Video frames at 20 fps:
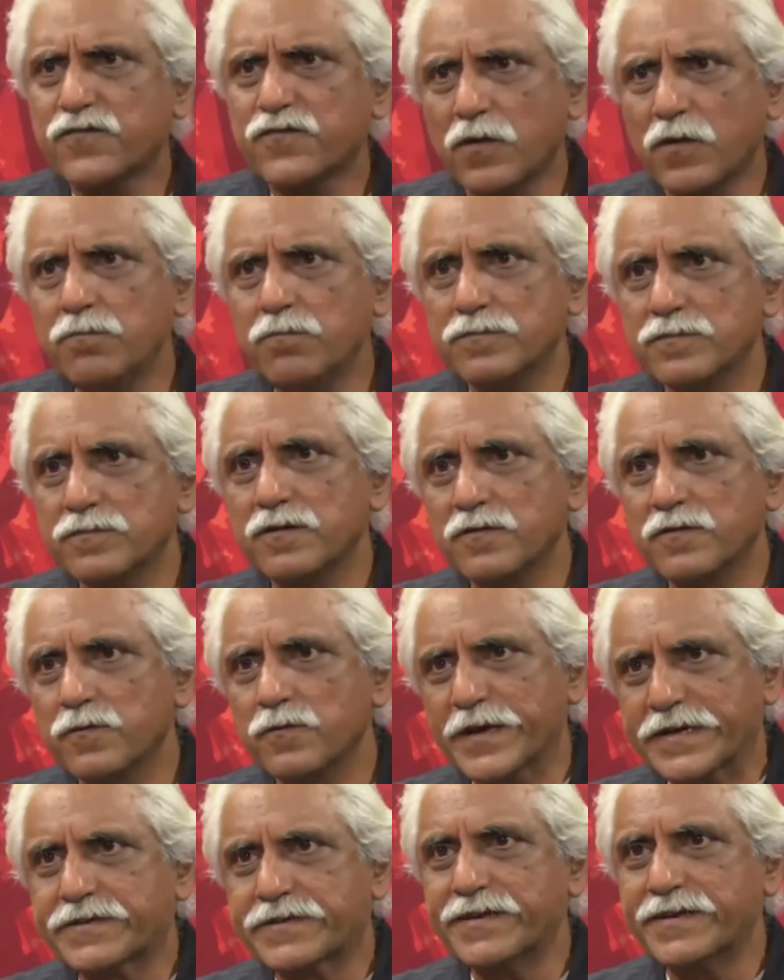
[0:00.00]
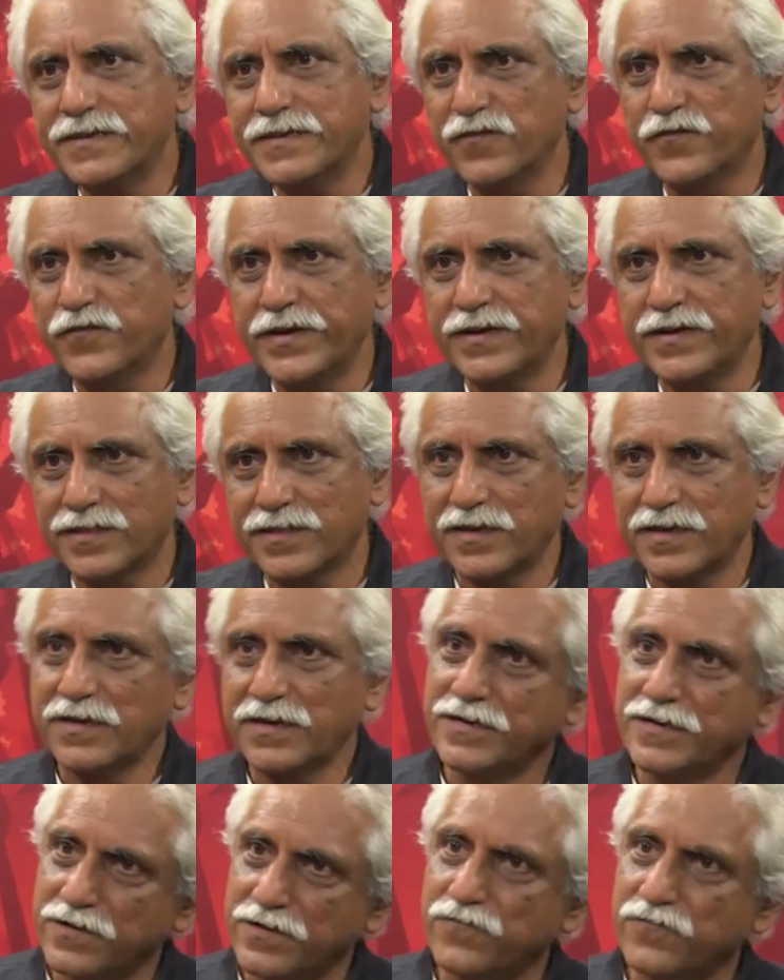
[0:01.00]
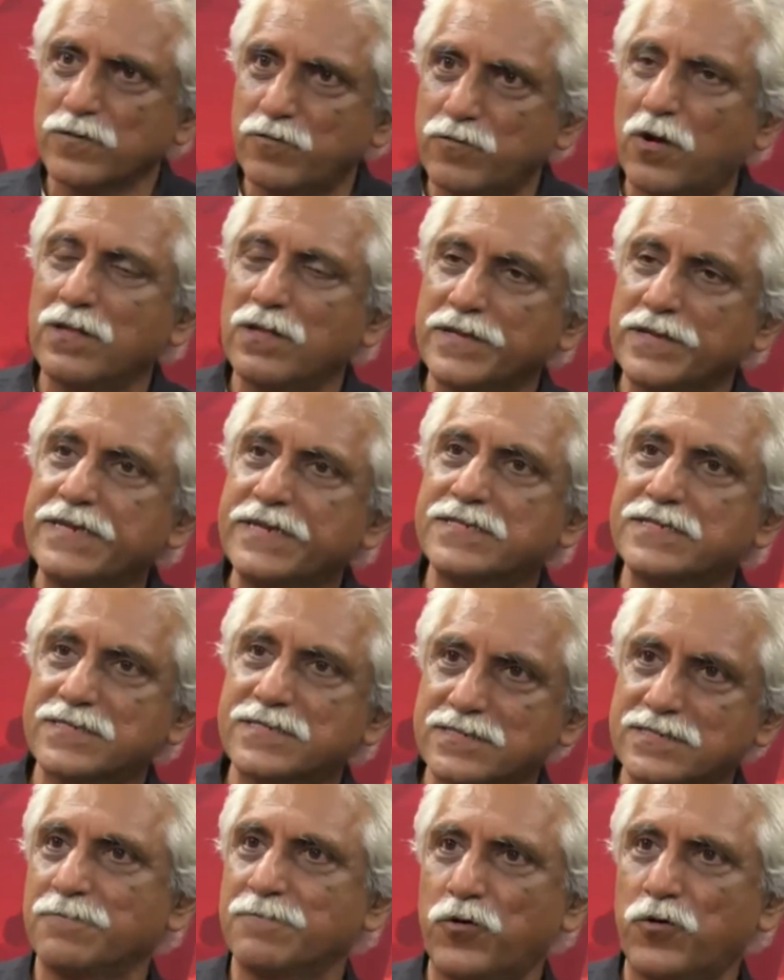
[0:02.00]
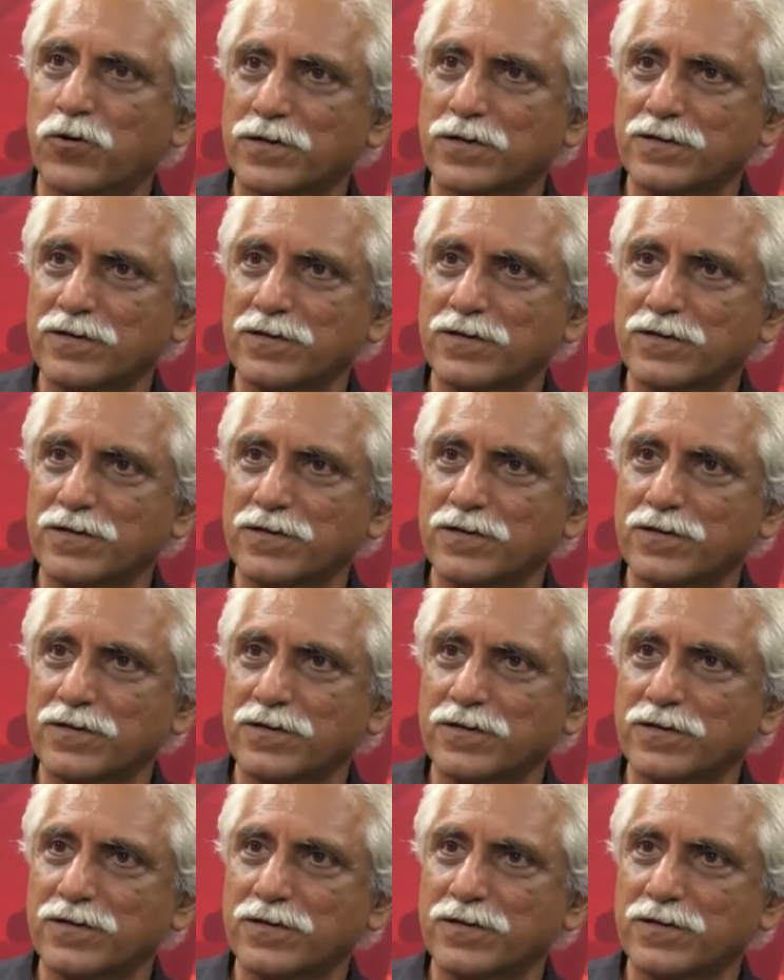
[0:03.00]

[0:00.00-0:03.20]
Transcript: from victory and defeat, I think Indian football needs support.